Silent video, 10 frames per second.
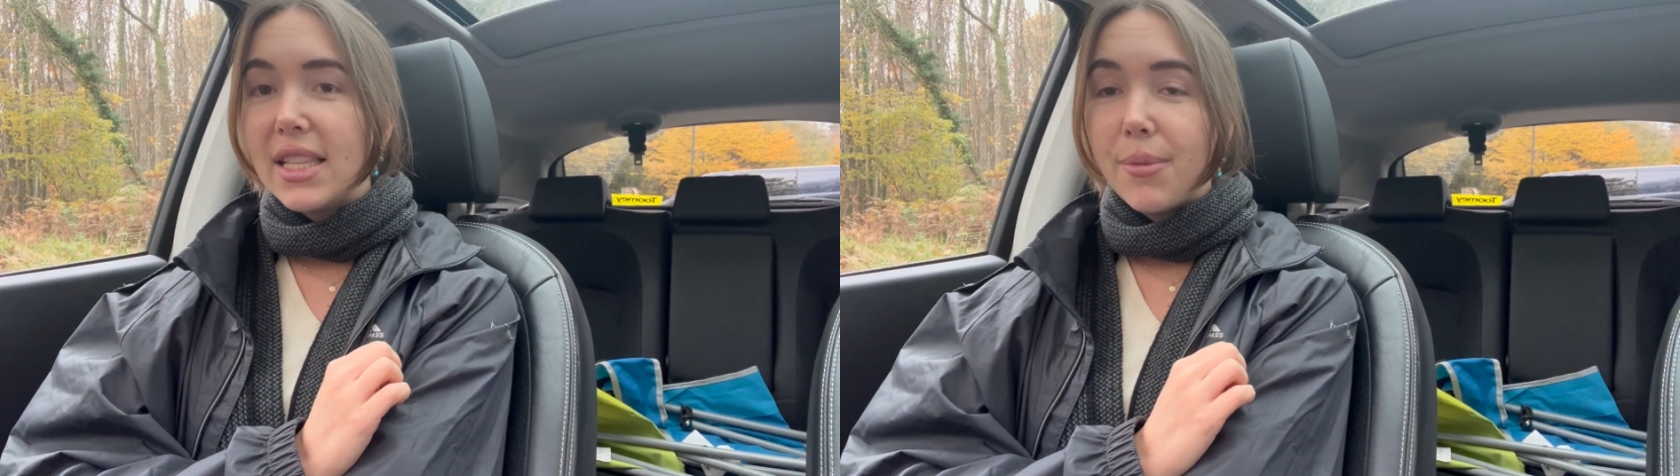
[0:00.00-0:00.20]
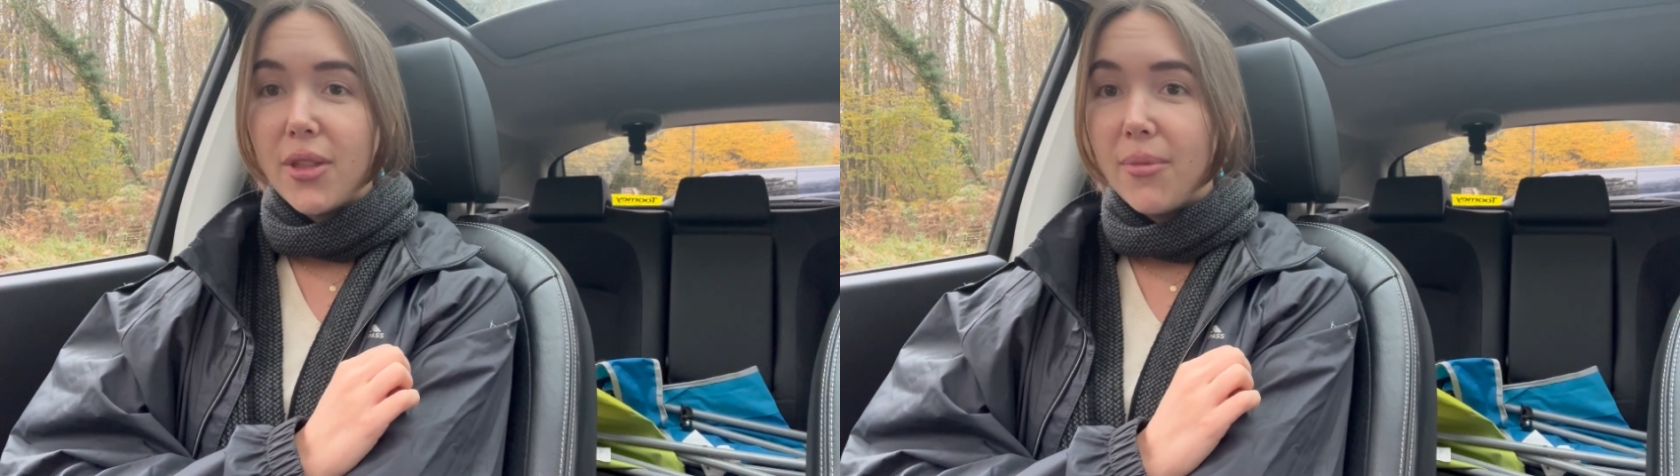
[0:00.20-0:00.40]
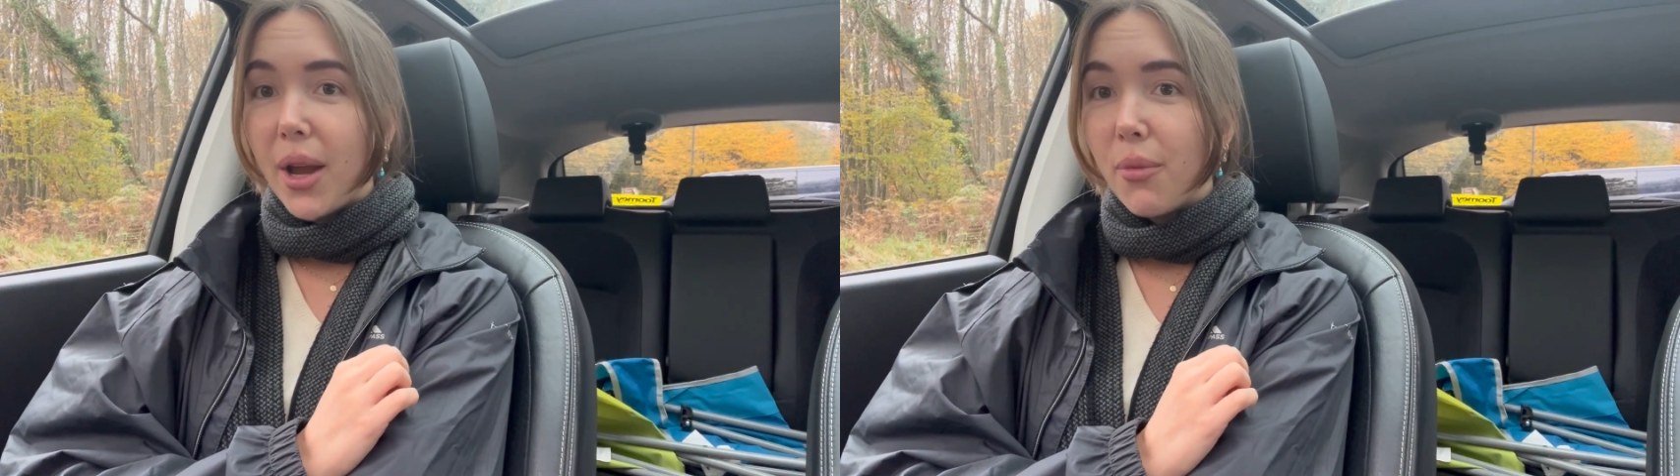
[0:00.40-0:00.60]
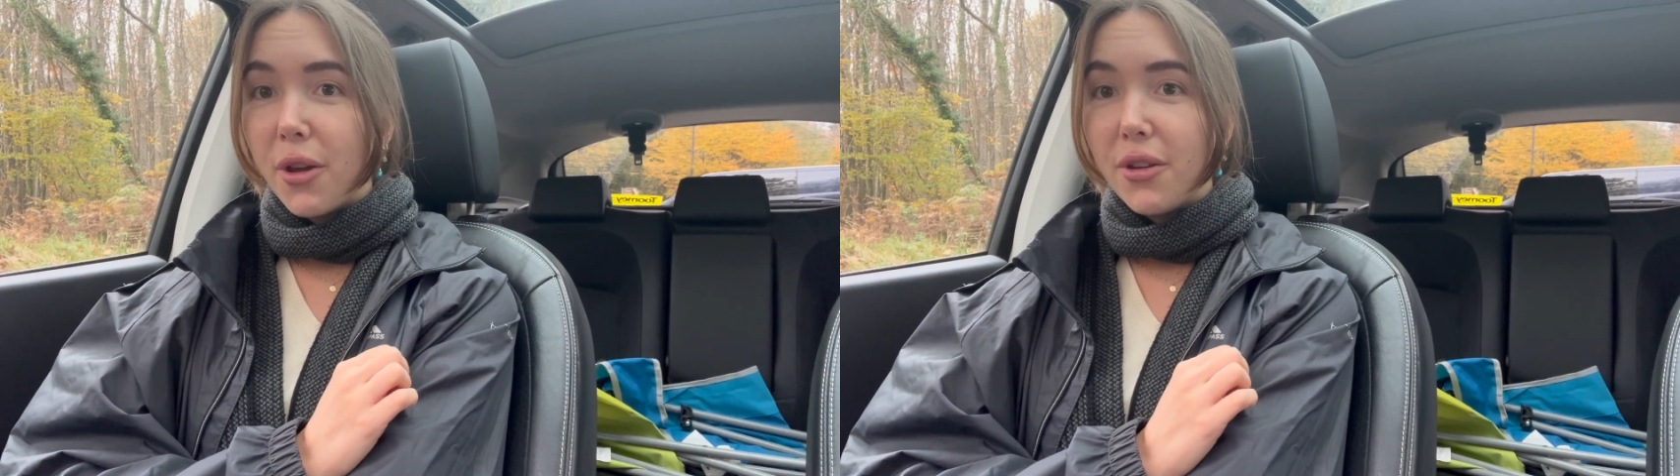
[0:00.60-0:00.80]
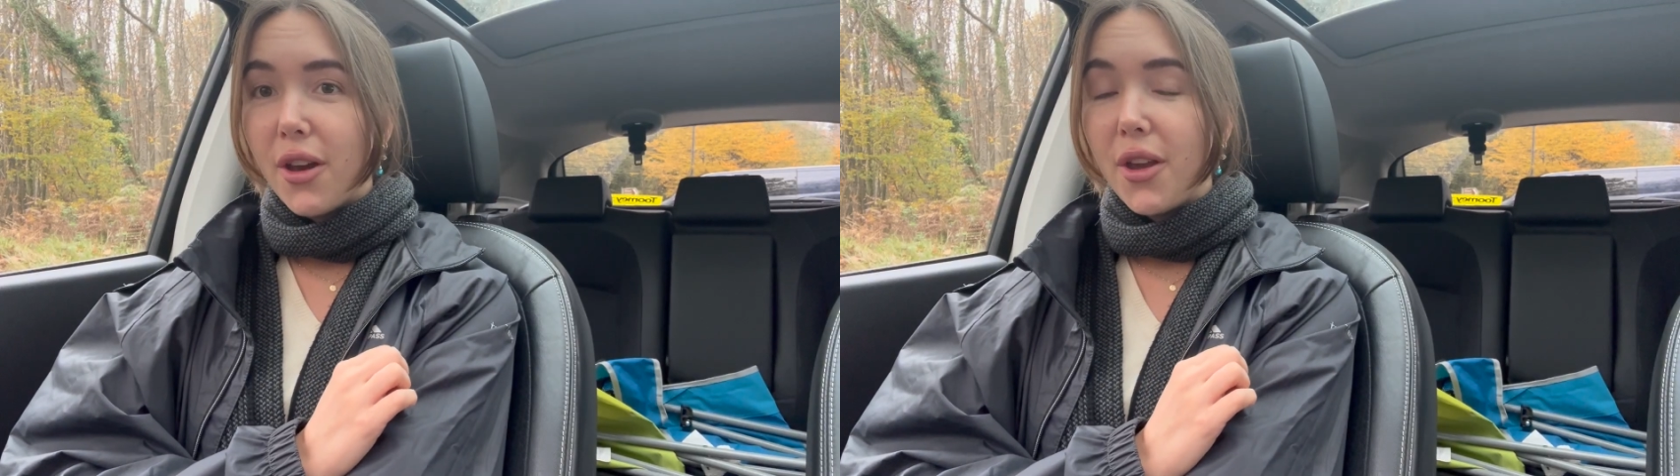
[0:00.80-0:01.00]
some of them I
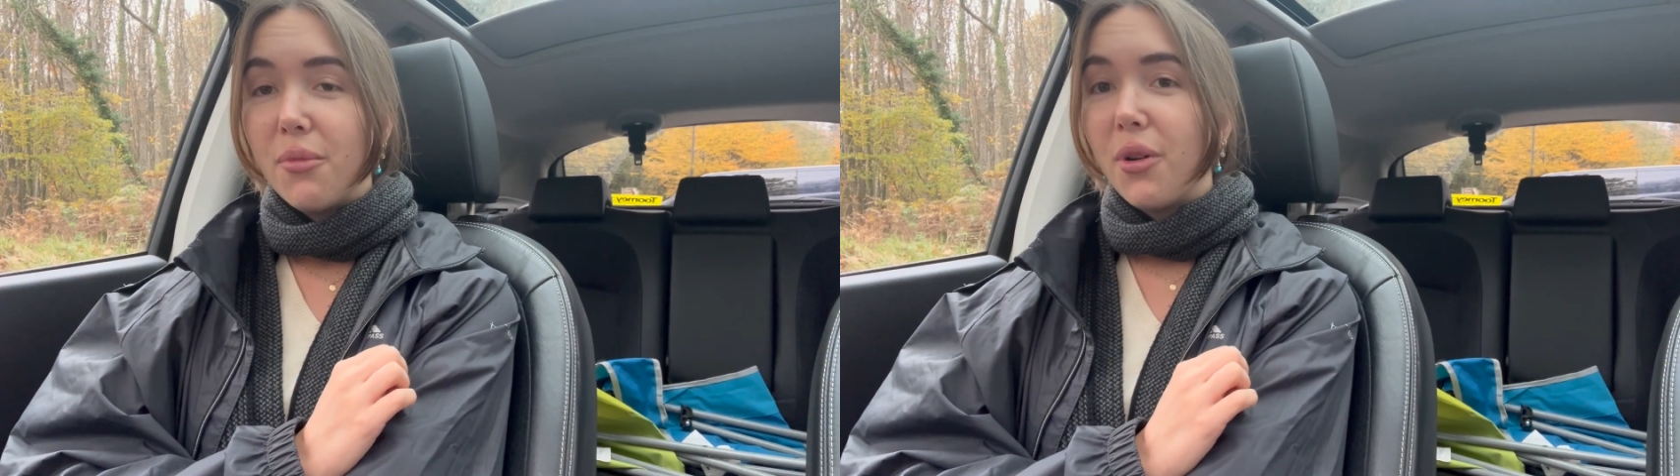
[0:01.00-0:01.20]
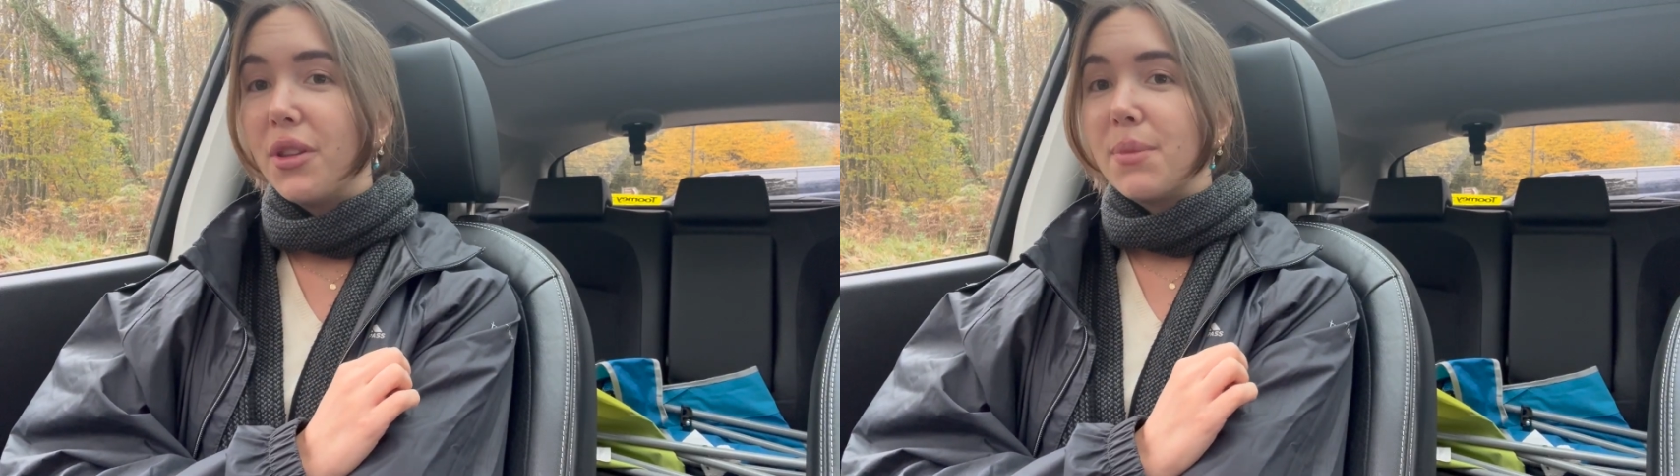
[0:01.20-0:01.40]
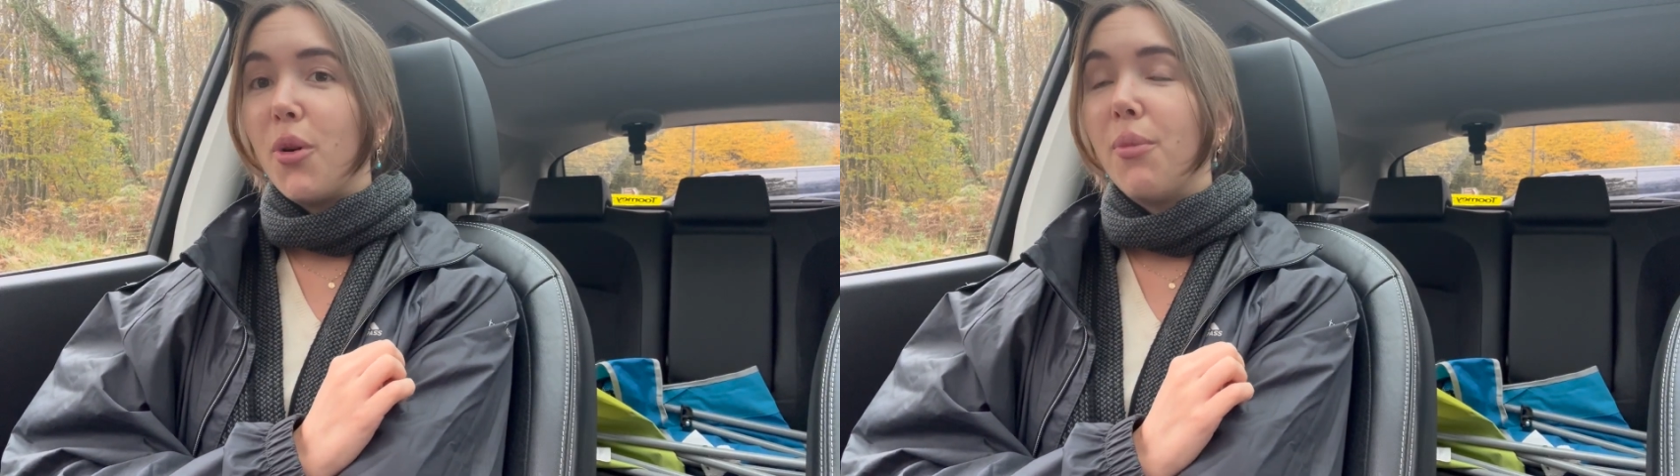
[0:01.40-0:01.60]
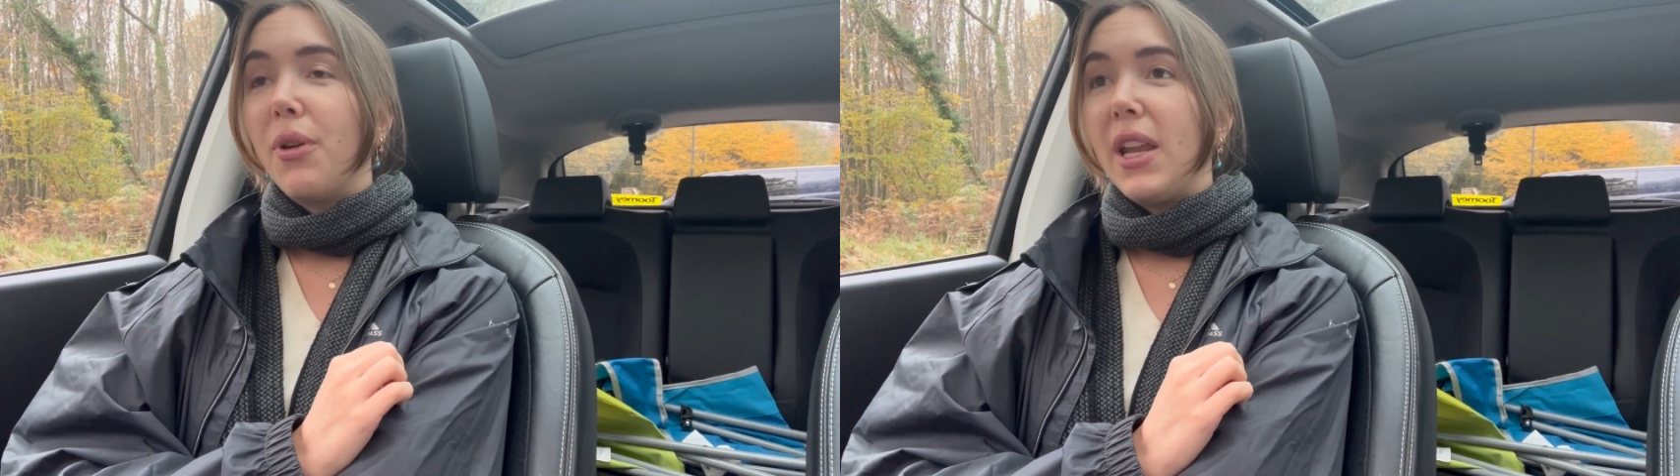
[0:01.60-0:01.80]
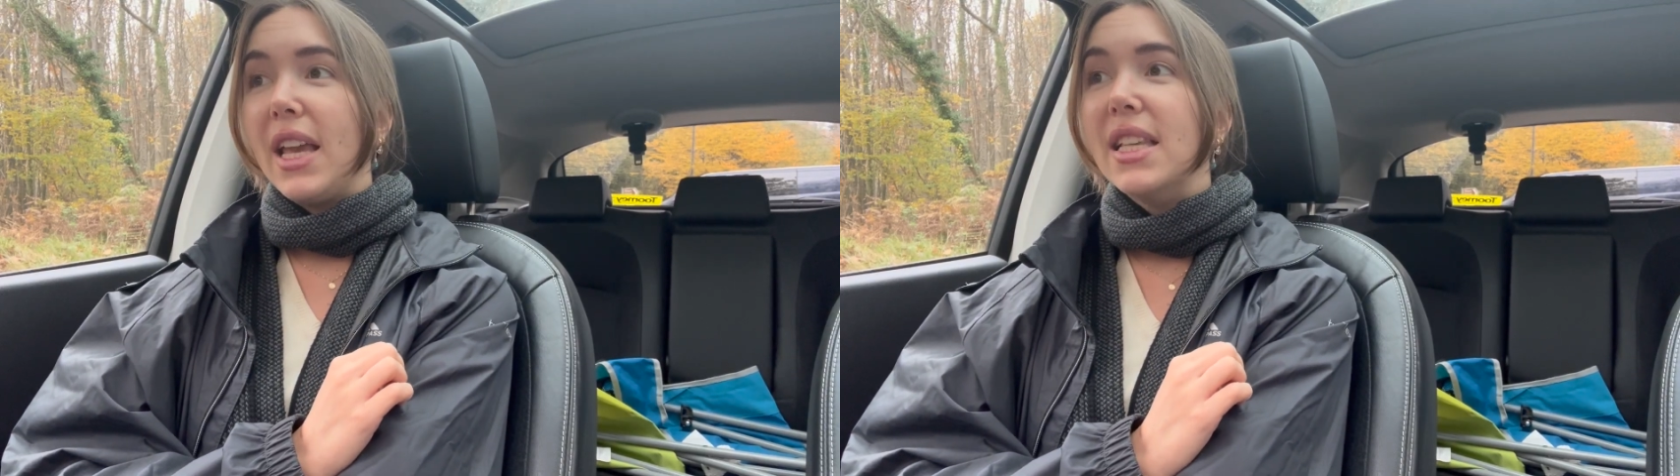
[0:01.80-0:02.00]
won't know what the spore
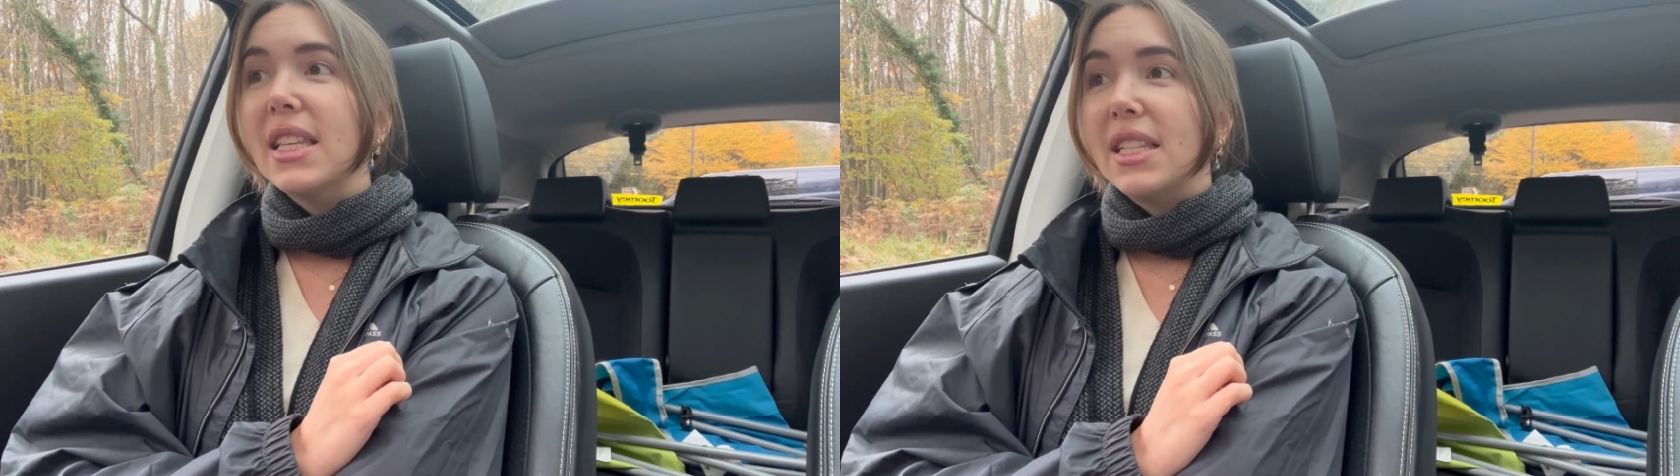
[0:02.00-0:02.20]
print is